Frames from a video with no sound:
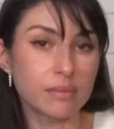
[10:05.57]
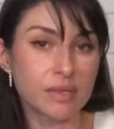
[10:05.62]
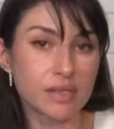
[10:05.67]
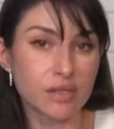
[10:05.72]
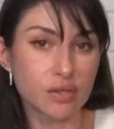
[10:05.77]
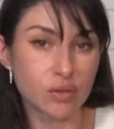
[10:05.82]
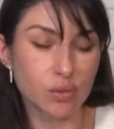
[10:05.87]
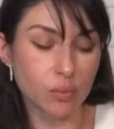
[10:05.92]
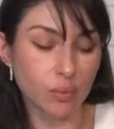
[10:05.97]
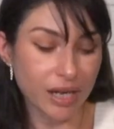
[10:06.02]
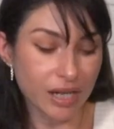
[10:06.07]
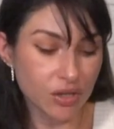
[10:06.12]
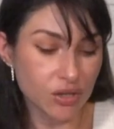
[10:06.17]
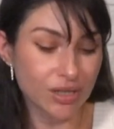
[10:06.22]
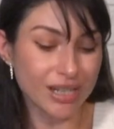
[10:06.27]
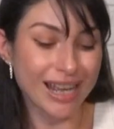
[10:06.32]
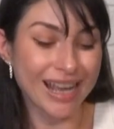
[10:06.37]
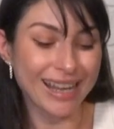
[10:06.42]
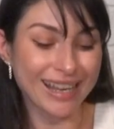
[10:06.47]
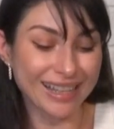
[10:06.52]

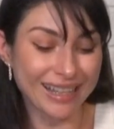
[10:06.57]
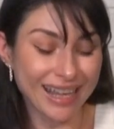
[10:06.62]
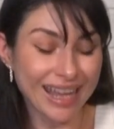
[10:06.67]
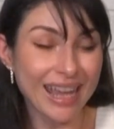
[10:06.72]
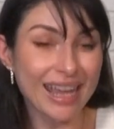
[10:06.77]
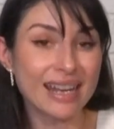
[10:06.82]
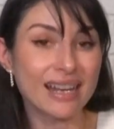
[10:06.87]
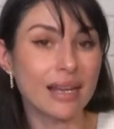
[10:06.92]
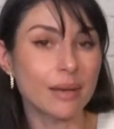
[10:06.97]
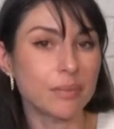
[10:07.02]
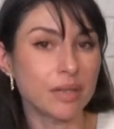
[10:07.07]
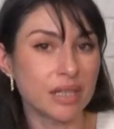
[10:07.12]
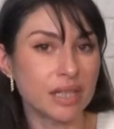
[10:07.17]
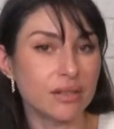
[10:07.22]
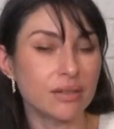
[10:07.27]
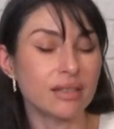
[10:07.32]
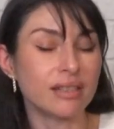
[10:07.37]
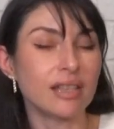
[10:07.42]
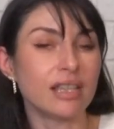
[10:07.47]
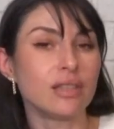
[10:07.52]
situation. Again, I'm
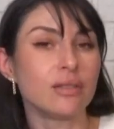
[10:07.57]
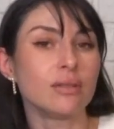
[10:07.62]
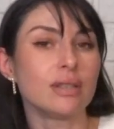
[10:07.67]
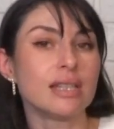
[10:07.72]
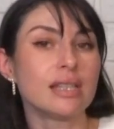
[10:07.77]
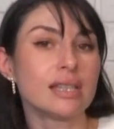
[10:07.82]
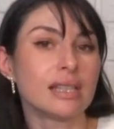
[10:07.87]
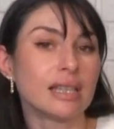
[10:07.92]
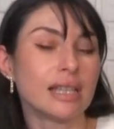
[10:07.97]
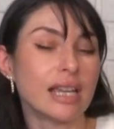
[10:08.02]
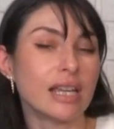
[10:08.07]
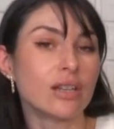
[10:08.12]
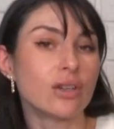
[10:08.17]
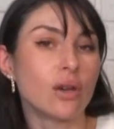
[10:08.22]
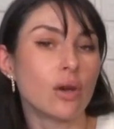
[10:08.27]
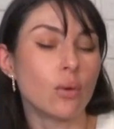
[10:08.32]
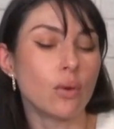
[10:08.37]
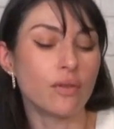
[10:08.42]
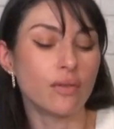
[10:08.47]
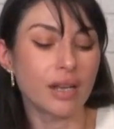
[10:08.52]
hearing that you need to let
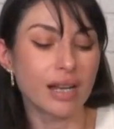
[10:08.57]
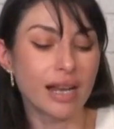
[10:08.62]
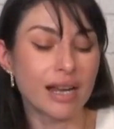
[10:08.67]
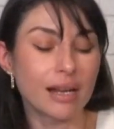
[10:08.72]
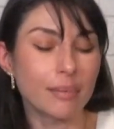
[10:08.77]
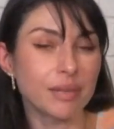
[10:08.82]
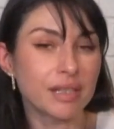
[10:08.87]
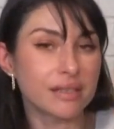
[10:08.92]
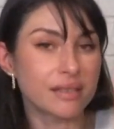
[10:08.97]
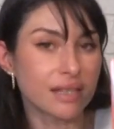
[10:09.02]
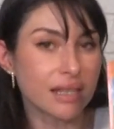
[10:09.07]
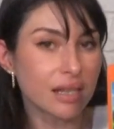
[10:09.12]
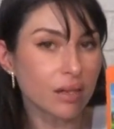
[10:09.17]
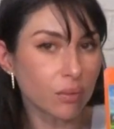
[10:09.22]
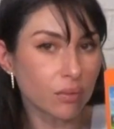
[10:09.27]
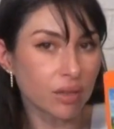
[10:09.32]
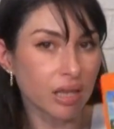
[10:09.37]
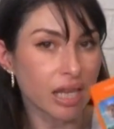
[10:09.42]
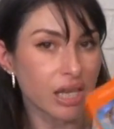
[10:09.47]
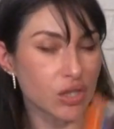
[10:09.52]
go of it. And I'm seeing
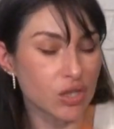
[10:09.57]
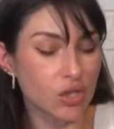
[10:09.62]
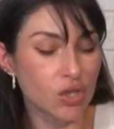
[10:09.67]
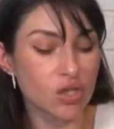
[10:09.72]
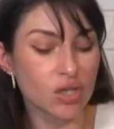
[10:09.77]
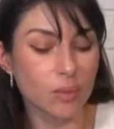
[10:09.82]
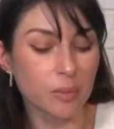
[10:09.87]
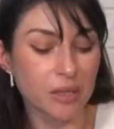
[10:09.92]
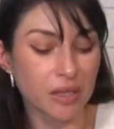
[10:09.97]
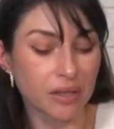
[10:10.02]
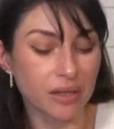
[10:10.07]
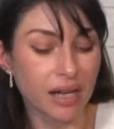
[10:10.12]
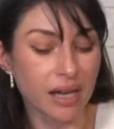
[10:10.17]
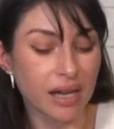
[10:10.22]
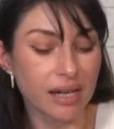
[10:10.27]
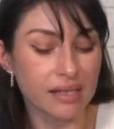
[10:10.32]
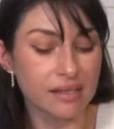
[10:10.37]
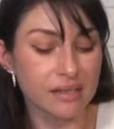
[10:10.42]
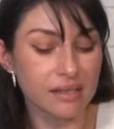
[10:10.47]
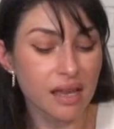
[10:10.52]
a relationship here,
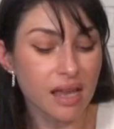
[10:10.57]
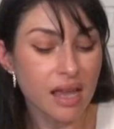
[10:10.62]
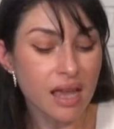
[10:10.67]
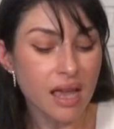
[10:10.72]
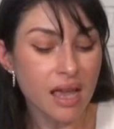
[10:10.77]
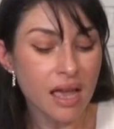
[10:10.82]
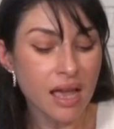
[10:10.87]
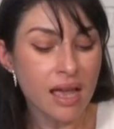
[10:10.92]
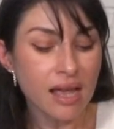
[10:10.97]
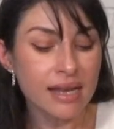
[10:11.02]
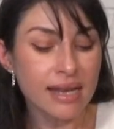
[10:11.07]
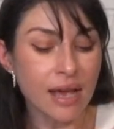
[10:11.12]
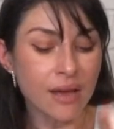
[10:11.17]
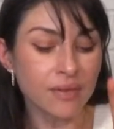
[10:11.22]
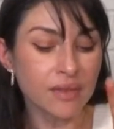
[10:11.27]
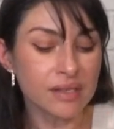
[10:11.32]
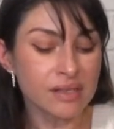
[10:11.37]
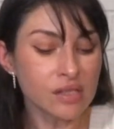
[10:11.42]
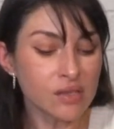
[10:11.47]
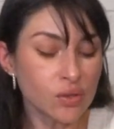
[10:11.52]
guys.
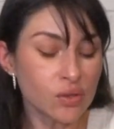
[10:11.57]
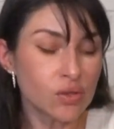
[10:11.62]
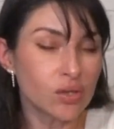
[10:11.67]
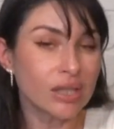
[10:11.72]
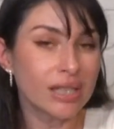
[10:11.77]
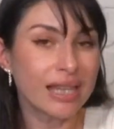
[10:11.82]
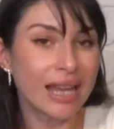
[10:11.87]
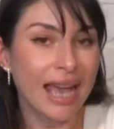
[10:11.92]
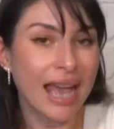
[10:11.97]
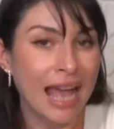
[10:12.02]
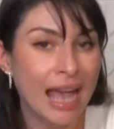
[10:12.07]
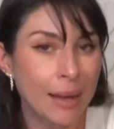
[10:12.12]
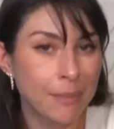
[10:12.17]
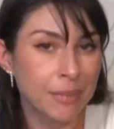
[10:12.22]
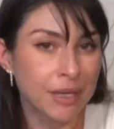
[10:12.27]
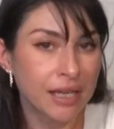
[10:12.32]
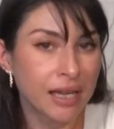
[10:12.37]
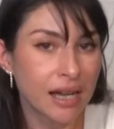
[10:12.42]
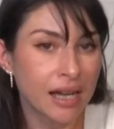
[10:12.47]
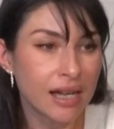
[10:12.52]
Now, this is usually a
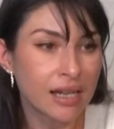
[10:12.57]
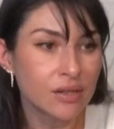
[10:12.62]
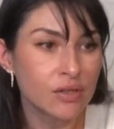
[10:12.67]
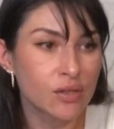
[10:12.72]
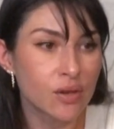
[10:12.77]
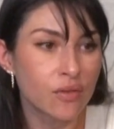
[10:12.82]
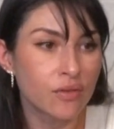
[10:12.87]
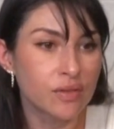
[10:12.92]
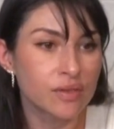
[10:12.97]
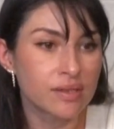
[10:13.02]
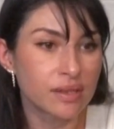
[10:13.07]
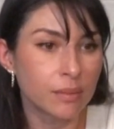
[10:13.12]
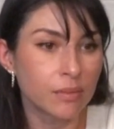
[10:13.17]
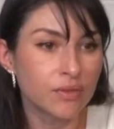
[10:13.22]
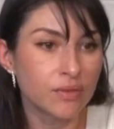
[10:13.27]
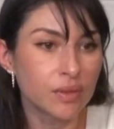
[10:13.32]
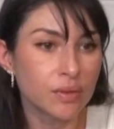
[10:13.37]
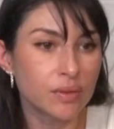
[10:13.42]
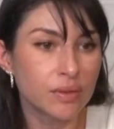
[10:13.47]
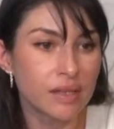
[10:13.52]
happy card. So for some
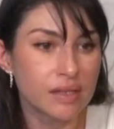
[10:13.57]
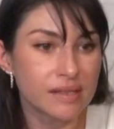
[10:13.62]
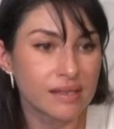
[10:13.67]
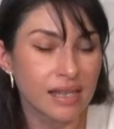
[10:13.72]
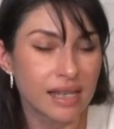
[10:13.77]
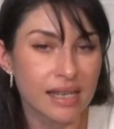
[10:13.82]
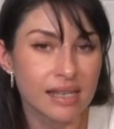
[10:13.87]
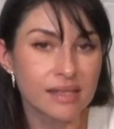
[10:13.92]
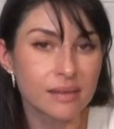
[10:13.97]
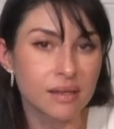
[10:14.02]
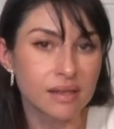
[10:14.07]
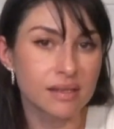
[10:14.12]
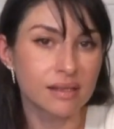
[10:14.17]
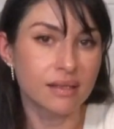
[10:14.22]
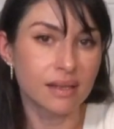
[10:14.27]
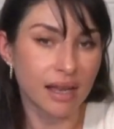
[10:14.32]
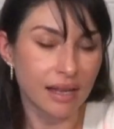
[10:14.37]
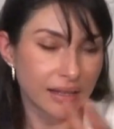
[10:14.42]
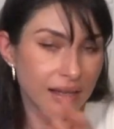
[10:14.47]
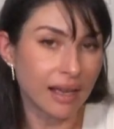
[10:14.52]
of you, this is,
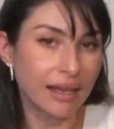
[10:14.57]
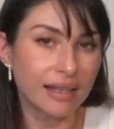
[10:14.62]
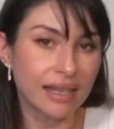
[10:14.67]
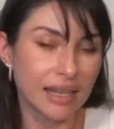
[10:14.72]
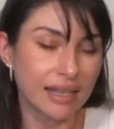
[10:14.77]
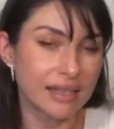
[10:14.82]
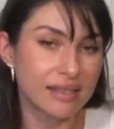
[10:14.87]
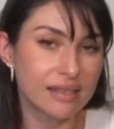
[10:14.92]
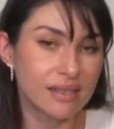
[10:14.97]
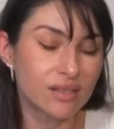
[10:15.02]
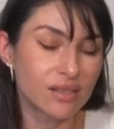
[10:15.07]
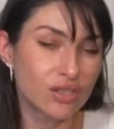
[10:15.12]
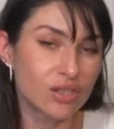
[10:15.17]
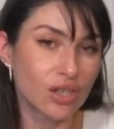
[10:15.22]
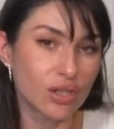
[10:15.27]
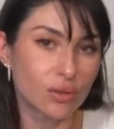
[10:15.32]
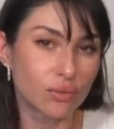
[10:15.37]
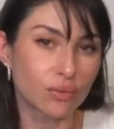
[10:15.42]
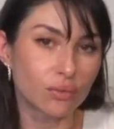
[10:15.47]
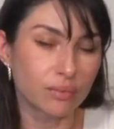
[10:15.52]
because again, this is a
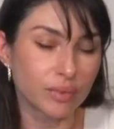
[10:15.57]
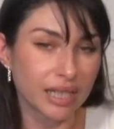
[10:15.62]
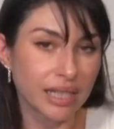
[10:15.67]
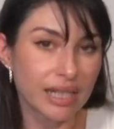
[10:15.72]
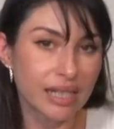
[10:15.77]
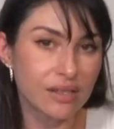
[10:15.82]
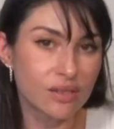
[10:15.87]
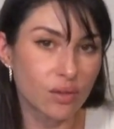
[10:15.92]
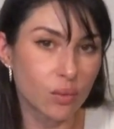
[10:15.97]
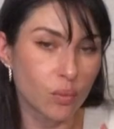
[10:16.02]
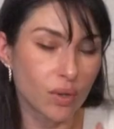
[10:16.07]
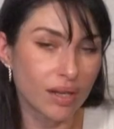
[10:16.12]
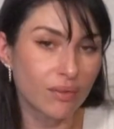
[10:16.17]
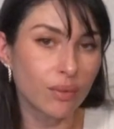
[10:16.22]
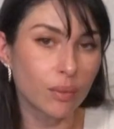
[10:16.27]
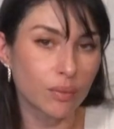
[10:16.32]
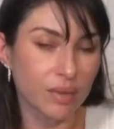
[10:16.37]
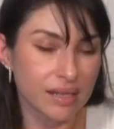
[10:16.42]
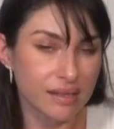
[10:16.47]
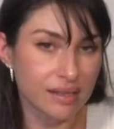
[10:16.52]
general reading. So
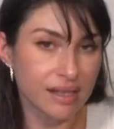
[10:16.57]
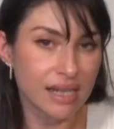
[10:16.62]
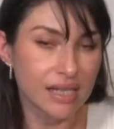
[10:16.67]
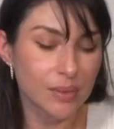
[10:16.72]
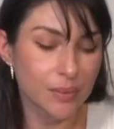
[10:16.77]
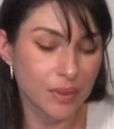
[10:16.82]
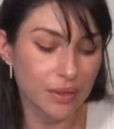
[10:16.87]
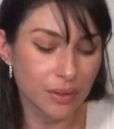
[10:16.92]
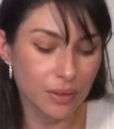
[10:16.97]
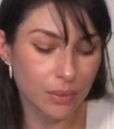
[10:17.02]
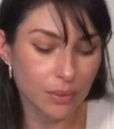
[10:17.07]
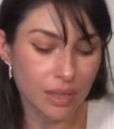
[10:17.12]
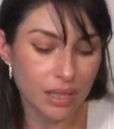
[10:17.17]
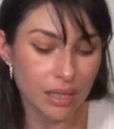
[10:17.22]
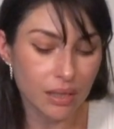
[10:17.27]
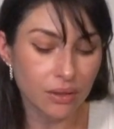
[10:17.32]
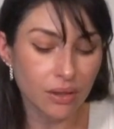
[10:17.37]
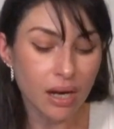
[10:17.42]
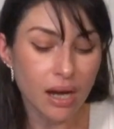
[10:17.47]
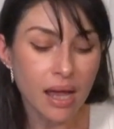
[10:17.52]
whatever resonates with you
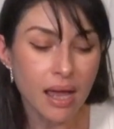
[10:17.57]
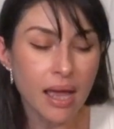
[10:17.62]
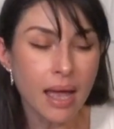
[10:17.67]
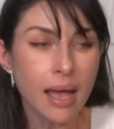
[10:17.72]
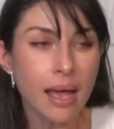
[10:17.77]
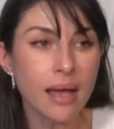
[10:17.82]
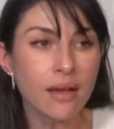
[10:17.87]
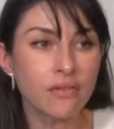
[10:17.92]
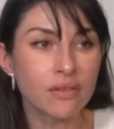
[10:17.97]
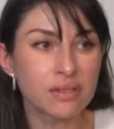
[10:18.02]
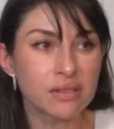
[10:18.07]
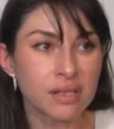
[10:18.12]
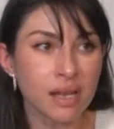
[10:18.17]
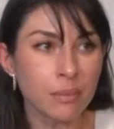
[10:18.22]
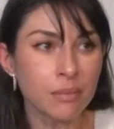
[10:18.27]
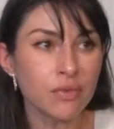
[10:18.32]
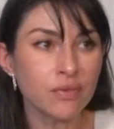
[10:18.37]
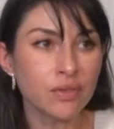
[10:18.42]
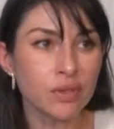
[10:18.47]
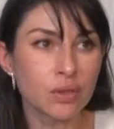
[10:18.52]
here. For
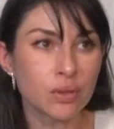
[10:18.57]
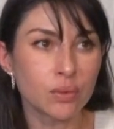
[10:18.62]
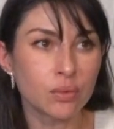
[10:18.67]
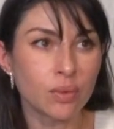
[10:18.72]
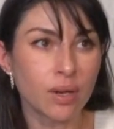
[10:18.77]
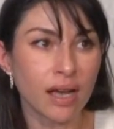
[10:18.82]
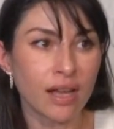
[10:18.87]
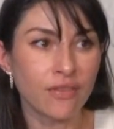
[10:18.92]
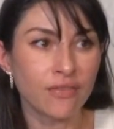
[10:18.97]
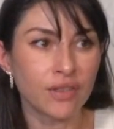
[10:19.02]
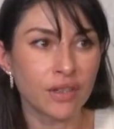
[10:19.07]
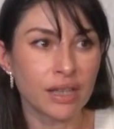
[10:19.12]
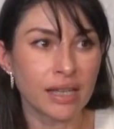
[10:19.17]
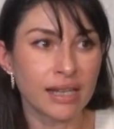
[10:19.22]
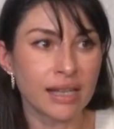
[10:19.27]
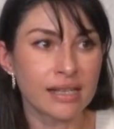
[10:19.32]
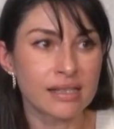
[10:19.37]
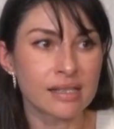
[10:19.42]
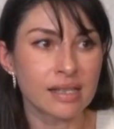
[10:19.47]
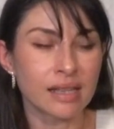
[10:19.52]
some of you, I feel
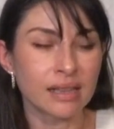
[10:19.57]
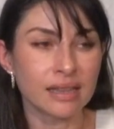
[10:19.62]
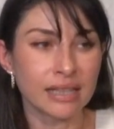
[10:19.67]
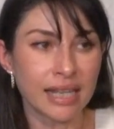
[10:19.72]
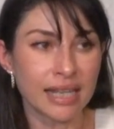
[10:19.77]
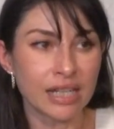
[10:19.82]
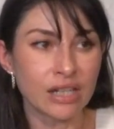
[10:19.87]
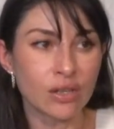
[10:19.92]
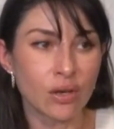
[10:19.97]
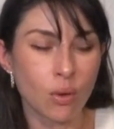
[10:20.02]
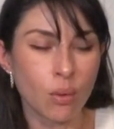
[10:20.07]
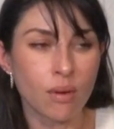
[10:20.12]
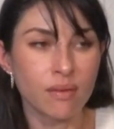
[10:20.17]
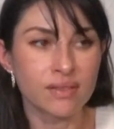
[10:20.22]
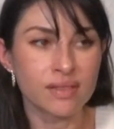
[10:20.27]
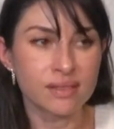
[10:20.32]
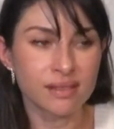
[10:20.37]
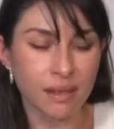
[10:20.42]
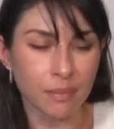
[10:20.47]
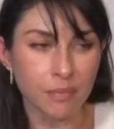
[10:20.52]
like it's letting go
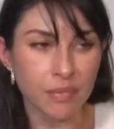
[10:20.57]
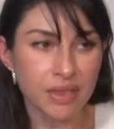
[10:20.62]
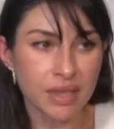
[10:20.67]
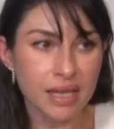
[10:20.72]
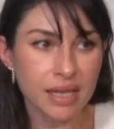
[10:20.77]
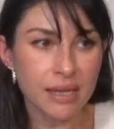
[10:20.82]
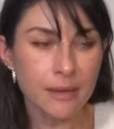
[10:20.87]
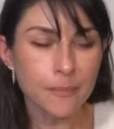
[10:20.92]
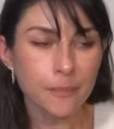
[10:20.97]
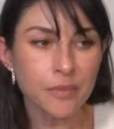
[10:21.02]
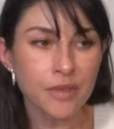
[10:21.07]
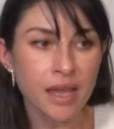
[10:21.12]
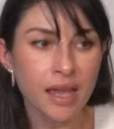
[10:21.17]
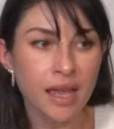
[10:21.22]
of something,